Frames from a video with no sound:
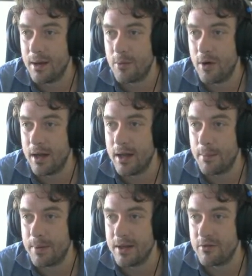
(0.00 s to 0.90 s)
quite
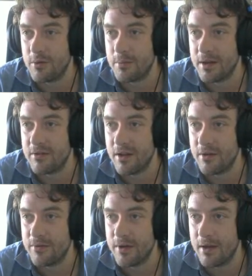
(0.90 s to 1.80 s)
pleased with
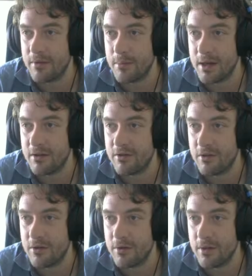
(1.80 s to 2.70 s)
myself for having managed to
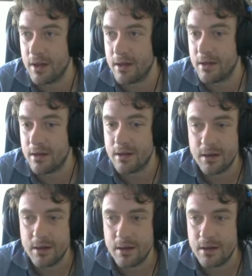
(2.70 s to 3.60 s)
do that.
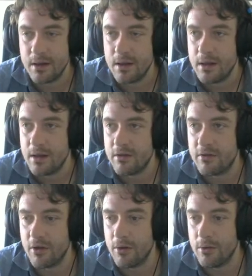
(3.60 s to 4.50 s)

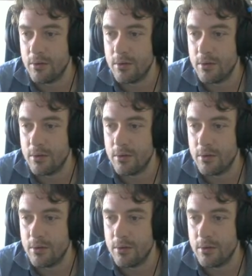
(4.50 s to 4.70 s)
So